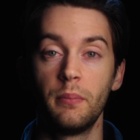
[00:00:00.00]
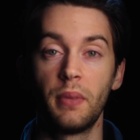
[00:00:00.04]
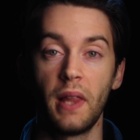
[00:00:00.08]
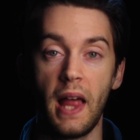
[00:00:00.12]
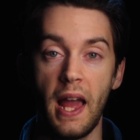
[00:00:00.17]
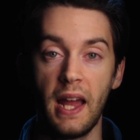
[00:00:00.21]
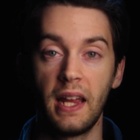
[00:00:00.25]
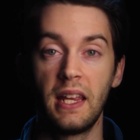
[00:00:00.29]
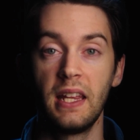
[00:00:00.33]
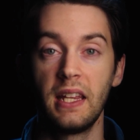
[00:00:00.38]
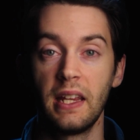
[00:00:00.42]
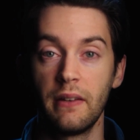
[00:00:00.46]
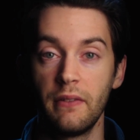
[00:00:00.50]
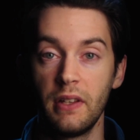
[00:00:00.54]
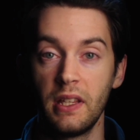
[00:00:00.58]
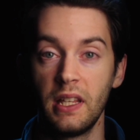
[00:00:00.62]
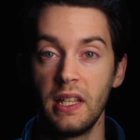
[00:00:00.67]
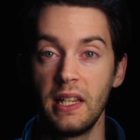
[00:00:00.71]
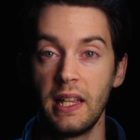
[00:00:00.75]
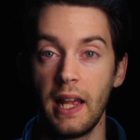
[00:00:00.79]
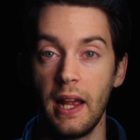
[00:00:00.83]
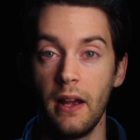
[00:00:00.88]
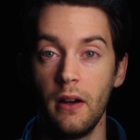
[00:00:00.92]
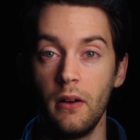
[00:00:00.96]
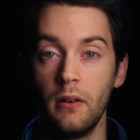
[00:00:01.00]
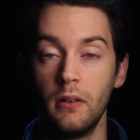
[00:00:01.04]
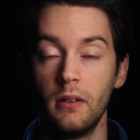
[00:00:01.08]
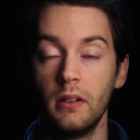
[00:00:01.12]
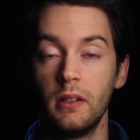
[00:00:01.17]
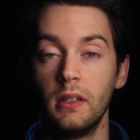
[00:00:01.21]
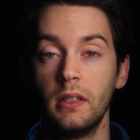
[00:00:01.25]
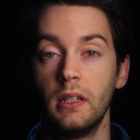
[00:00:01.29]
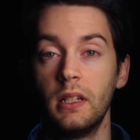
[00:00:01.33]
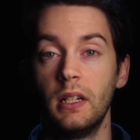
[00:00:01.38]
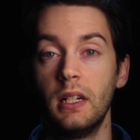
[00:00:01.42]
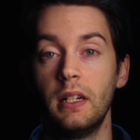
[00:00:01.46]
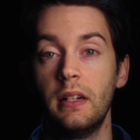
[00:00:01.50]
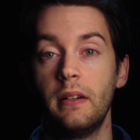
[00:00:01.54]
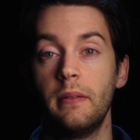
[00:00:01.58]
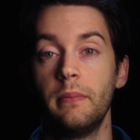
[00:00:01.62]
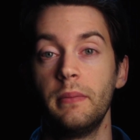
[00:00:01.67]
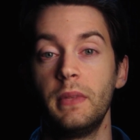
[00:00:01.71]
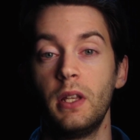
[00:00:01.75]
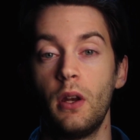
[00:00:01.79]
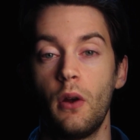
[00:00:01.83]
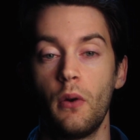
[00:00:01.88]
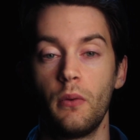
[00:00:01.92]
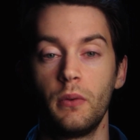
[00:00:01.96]
blacking everything out,
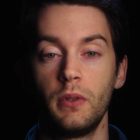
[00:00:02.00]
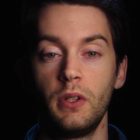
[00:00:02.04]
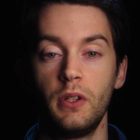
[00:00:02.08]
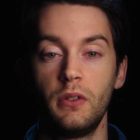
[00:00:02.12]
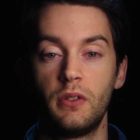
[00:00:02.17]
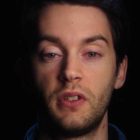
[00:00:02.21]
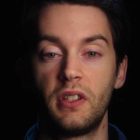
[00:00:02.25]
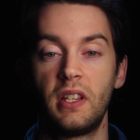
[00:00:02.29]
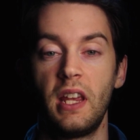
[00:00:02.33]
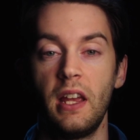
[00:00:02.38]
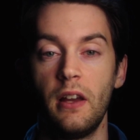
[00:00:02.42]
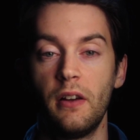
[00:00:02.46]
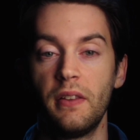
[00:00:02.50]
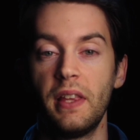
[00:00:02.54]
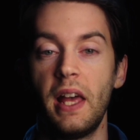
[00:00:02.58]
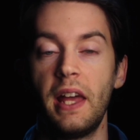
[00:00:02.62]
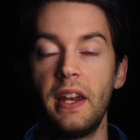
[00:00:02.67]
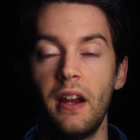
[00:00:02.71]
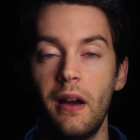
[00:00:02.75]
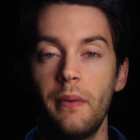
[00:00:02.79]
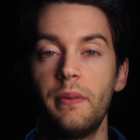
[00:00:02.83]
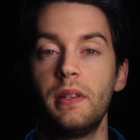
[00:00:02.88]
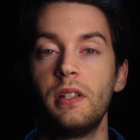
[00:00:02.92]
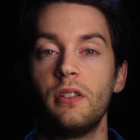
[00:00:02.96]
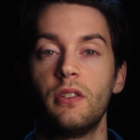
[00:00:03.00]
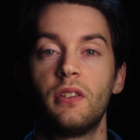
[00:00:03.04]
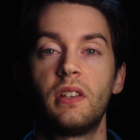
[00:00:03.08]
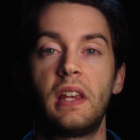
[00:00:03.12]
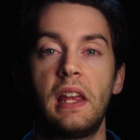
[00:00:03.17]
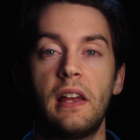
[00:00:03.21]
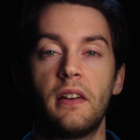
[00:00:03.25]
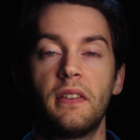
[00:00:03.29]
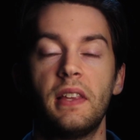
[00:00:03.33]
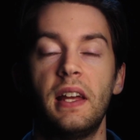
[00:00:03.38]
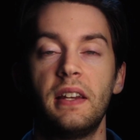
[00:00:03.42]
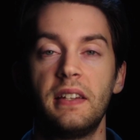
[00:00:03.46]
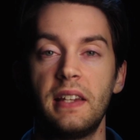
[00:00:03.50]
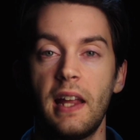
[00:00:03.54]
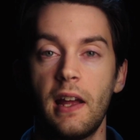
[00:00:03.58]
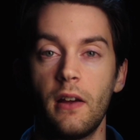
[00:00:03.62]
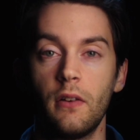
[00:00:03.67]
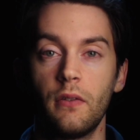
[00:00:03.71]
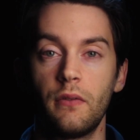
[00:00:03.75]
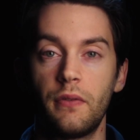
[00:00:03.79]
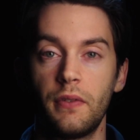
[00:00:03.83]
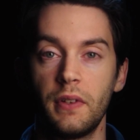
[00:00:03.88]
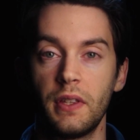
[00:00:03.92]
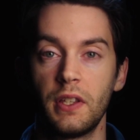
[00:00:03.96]
you know, you scale that up and you scale that
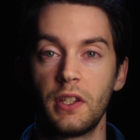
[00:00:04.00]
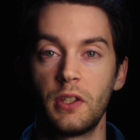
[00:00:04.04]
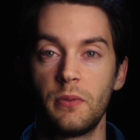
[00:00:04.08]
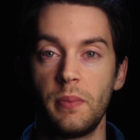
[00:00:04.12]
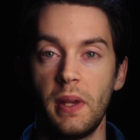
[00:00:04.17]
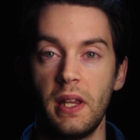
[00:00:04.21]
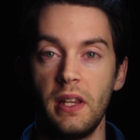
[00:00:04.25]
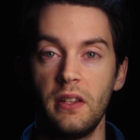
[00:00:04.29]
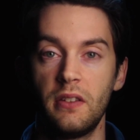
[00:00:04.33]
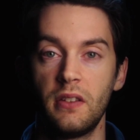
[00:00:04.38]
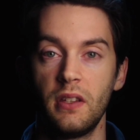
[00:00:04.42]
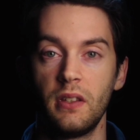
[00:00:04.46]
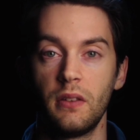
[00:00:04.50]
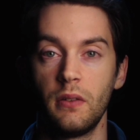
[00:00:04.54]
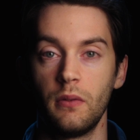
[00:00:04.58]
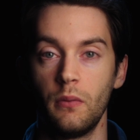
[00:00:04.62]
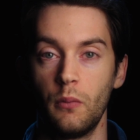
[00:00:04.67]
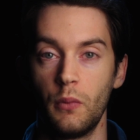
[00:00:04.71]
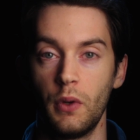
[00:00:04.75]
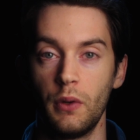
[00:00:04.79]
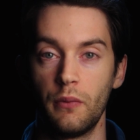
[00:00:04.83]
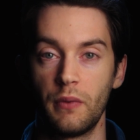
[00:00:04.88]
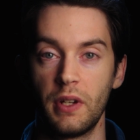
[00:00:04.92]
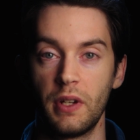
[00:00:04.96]
down for the space and what